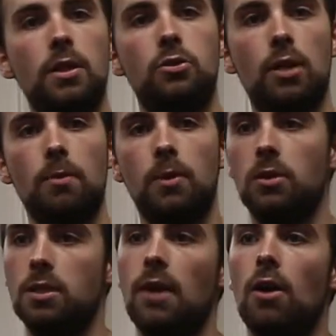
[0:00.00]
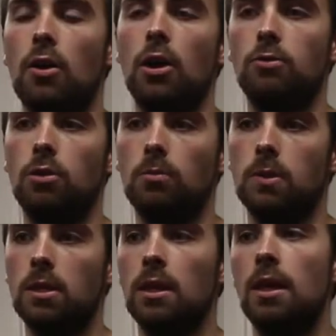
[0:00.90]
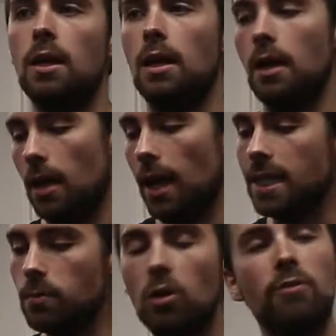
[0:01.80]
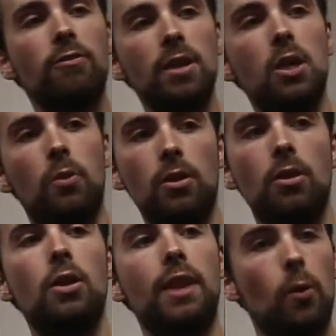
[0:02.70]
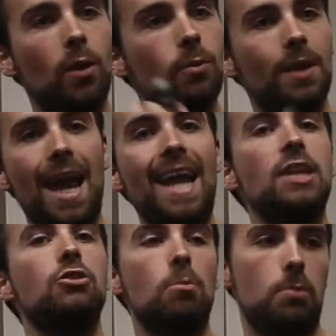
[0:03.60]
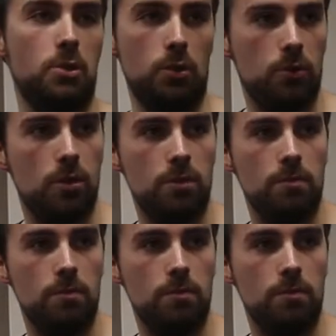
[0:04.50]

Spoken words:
the trick because there are no trumps. It's more frequent that there will be a trump suit.